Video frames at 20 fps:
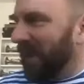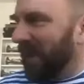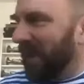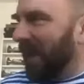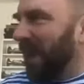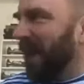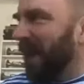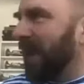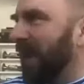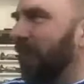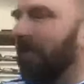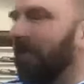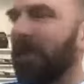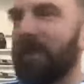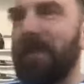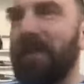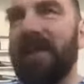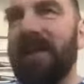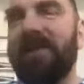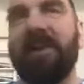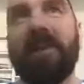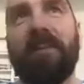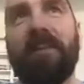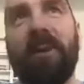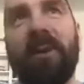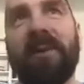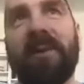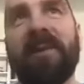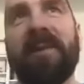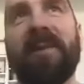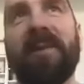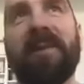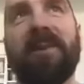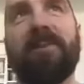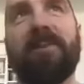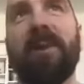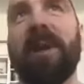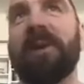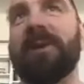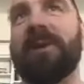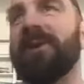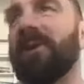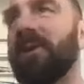it also depends on the personal situation.